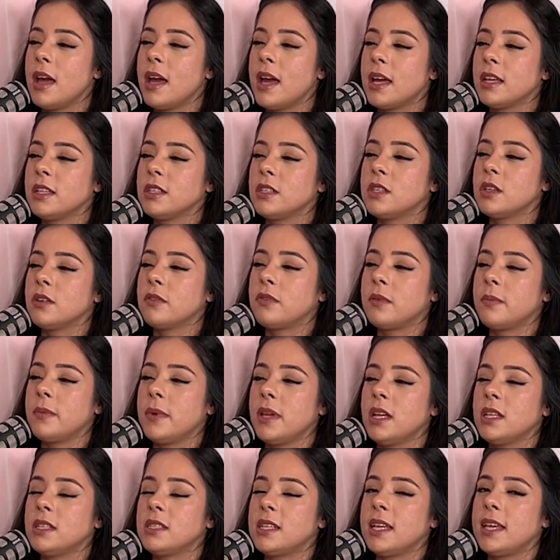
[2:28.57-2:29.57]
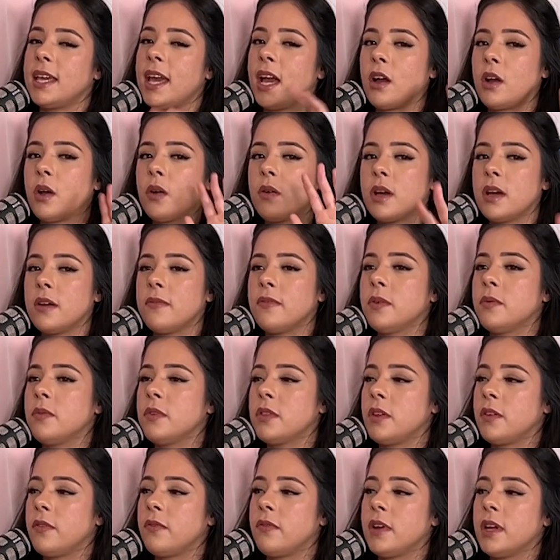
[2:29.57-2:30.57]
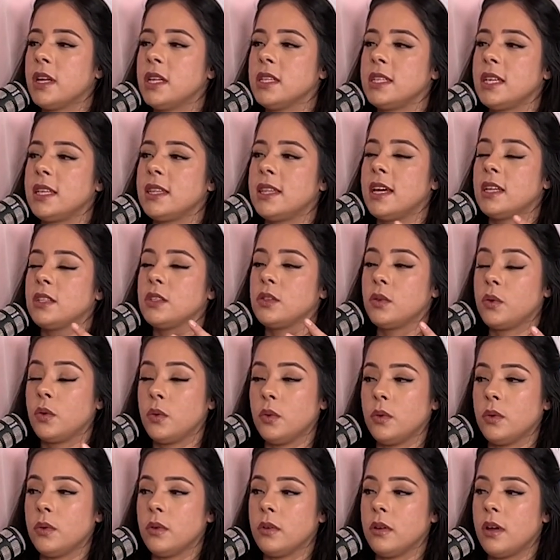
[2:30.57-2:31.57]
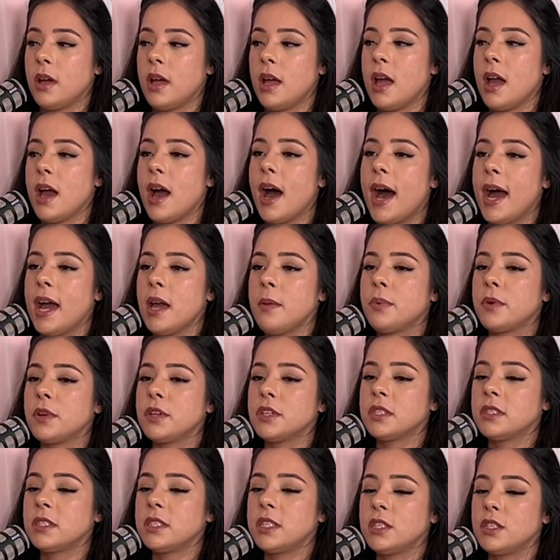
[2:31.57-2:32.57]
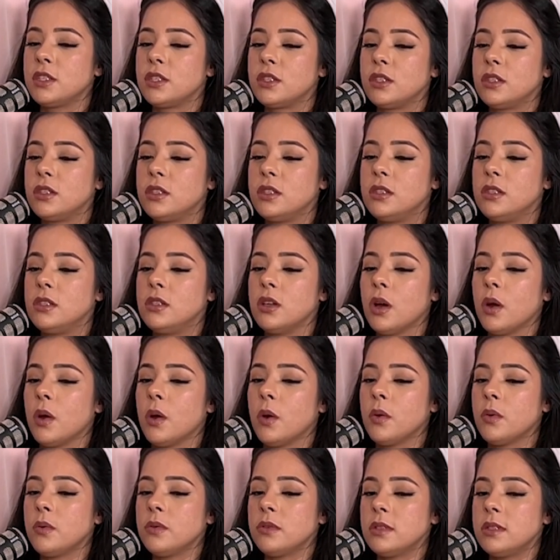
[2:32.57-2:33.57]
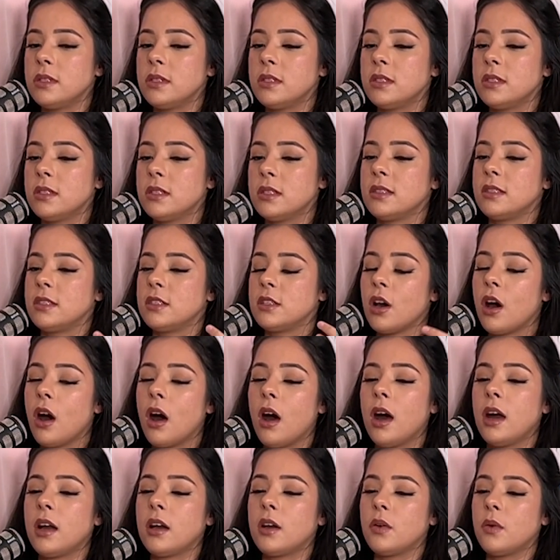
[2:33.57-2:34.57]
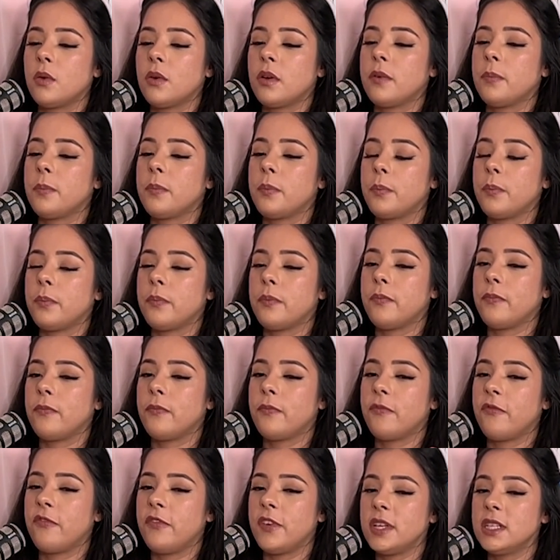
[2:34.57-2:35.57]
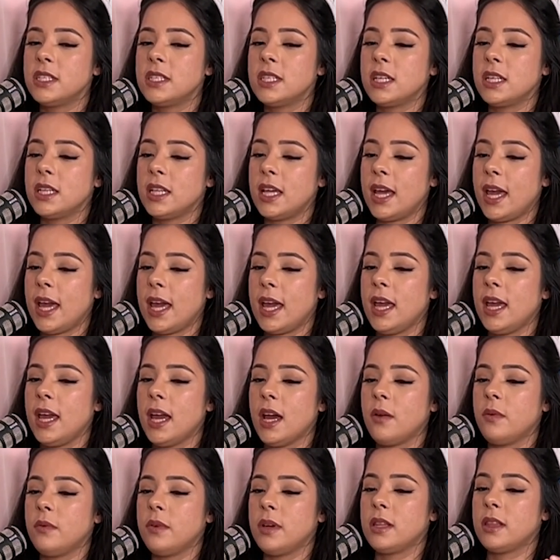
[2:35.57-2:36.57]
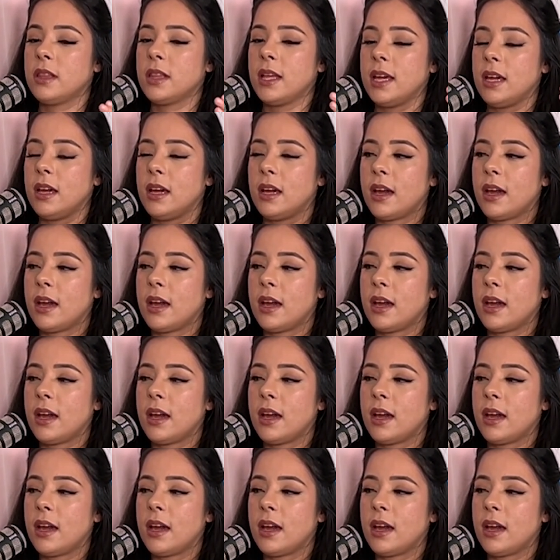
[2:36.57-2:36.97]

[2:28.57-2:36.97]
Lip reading: And so for me, it's like, yeah, go have fun with your friends. Like, that's cool. Mm-hmm. I personally don't talk or physically hang out with like